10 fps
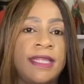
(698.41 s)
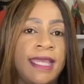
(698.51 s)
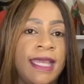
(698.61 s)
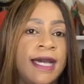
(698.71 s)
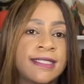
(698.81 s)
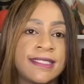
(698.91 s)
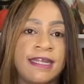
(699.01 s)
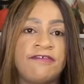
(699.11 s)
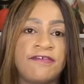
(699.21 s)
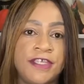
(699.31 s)
Their
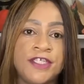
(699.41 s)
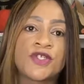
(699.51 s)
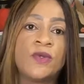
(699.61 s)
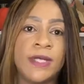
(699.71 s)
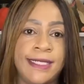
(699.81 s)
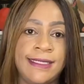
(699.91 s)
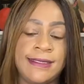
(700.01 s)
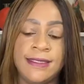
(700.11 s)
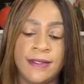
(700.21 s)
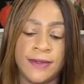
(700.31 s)
stuff is
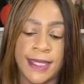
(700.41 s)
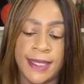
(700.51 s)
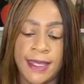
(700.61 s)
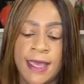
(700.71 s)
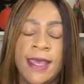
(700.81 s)
quality, okay?